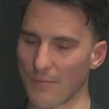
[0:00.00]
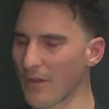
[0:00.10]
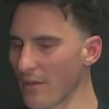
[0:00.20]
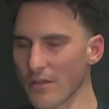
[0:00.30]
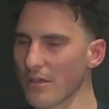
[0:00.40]
but
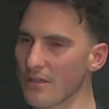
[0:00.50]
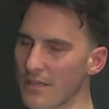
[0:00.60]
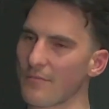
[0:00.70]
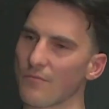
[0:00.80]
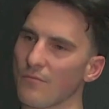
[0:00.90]
is
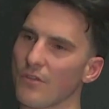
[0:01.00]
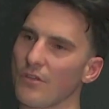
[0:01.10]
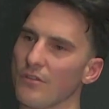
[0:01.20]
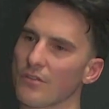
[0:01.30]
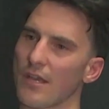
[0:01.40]
that
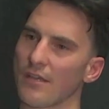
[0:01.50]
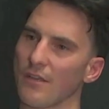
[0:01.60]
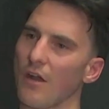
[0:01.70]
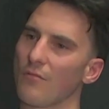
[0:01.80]
you're saying no?